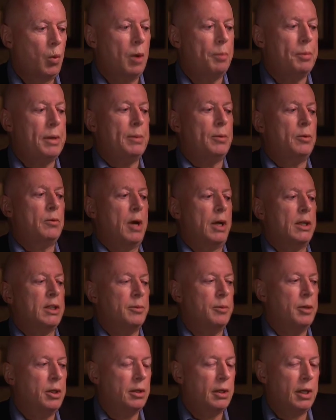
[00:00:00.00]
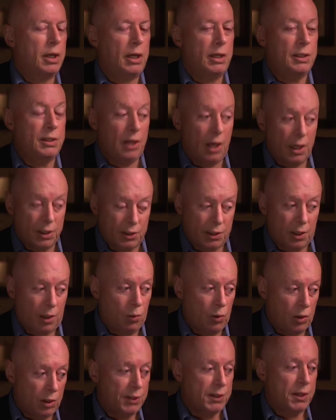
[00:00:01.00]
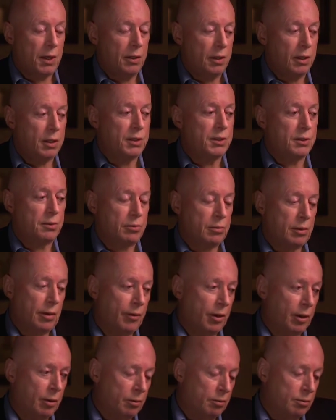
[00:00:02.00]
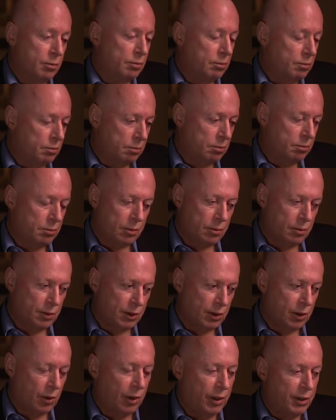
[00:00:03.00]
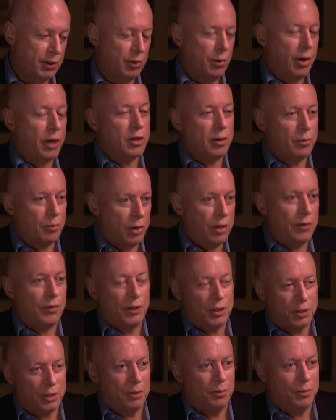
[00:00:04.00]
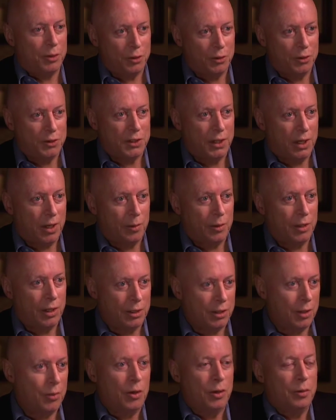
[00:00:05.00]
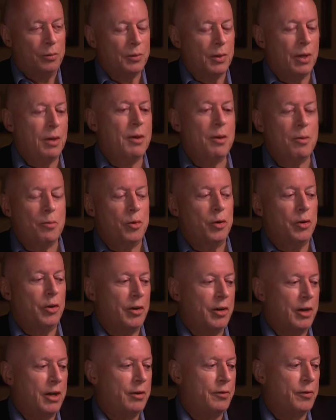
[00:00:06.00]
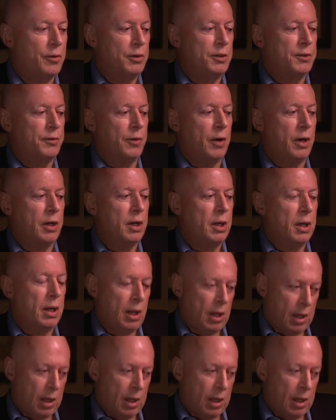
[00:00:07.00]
Well, people write to me and it does, I will say this, having surrendered briefly to the blues there, but I don't want to put on any false front.